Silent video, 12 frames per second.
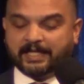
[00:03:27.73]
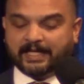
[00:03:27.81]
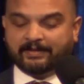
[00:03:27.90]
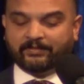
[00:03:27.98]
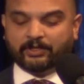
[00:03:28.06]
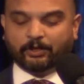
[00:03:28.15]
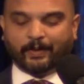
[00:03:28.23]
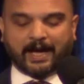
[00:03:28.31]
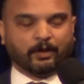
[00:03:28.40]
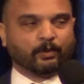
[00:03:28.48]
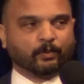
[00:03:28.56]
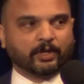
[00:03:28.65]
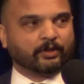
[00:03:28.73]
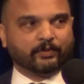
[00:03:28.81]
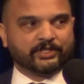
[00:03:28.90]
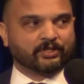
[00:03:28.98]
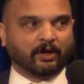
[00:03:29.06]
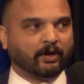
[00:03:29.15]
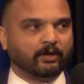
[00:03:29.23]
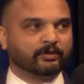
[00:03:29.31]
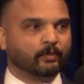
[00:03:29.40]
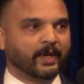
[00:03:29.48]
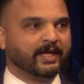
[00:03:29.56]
even though our work reached all the